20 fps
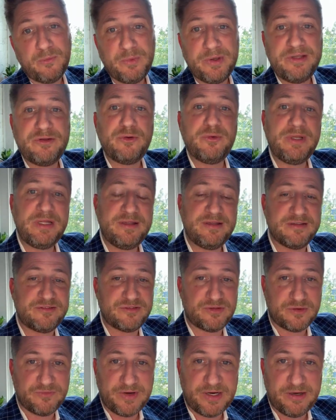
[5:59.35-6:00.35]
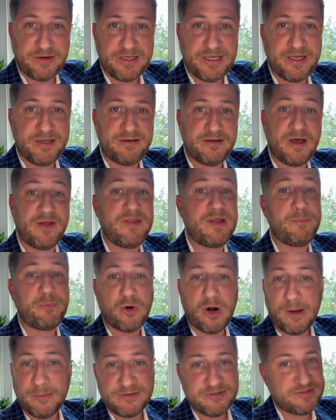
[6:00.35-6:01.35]
We do need this surveyor to get it done. They
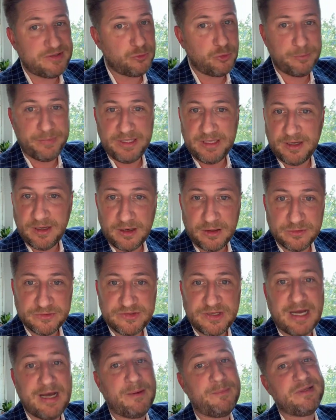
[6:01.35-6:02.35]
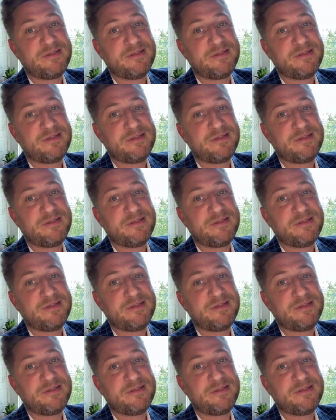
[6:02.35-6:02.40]
promised it would be done on time.